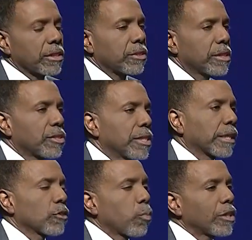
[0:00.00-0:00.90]
this, this
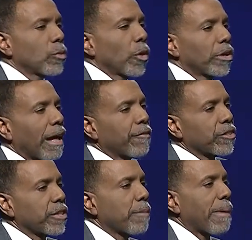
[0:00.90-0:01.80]
sickness? What does the Word have to
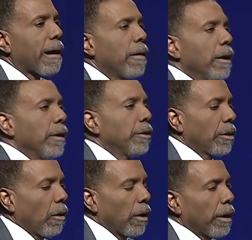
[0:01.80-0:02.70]
say about, you
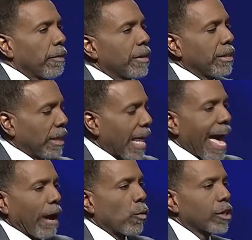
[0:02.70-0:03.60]
know, uh,
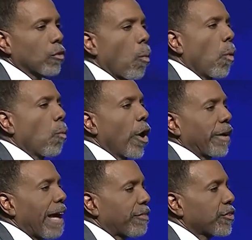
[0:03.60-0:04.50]
lack? What does the Word
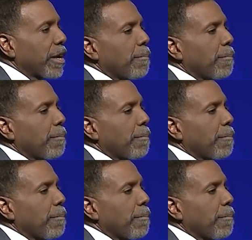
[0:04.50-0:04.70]
have to say